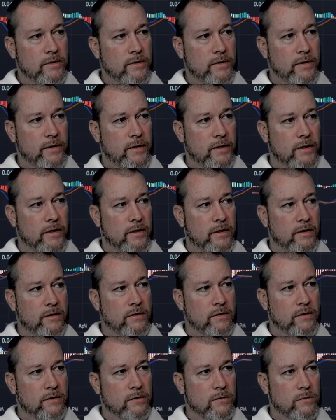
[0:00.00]
and
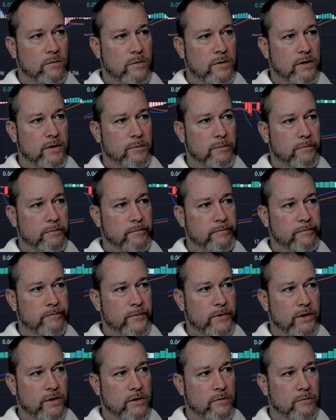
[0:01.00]
you're going to want
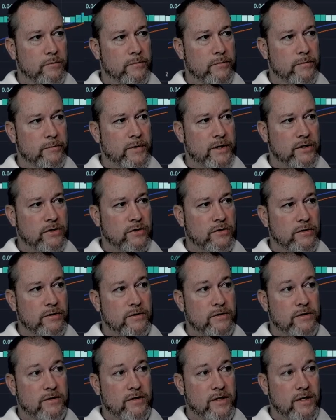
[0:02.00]
to make sure
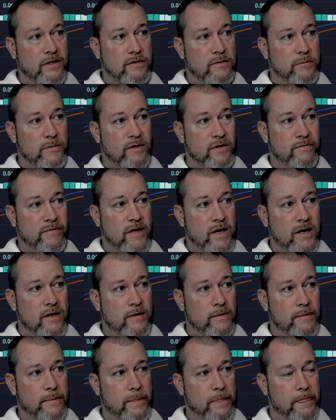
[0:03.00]
it stays above
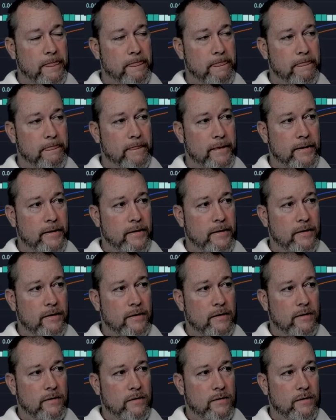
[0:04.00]
that.
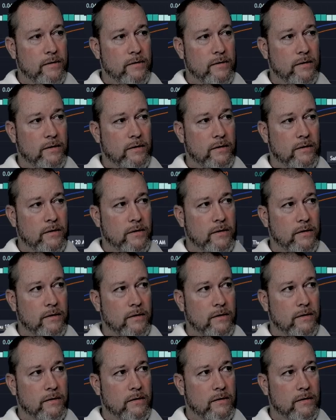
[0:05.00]

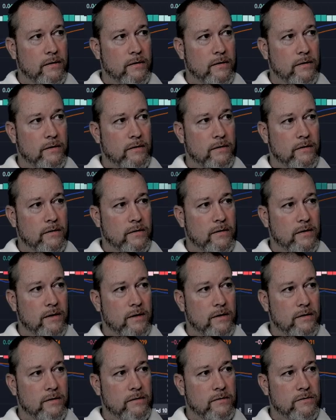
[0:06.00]
And the
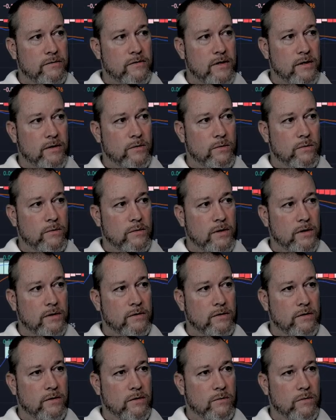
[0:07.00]
daily, there's not a whole lot
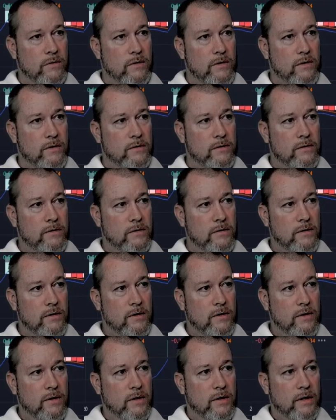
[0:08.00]
to go on.
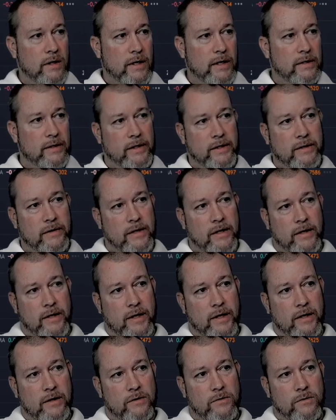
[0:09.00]
I like that
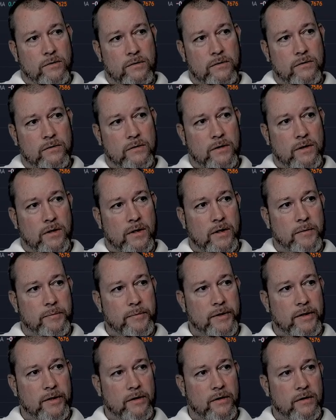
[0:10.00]
candle
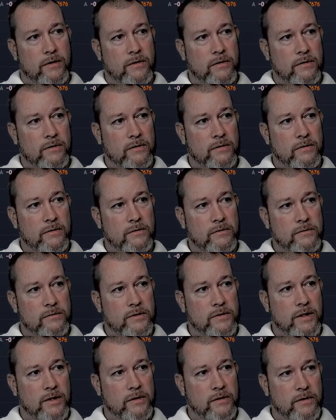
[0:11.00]
here
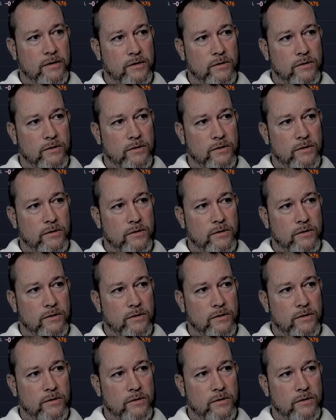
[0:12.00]
that